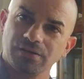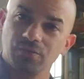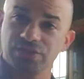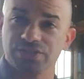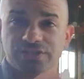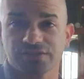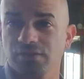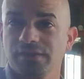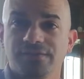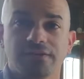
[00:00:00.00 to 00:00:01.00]
which is
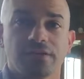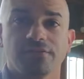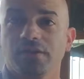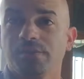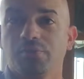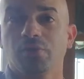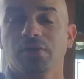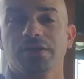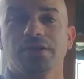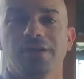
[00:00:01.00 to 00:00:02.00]
certainly very, very
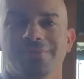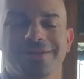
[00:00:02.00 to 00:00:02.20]
important.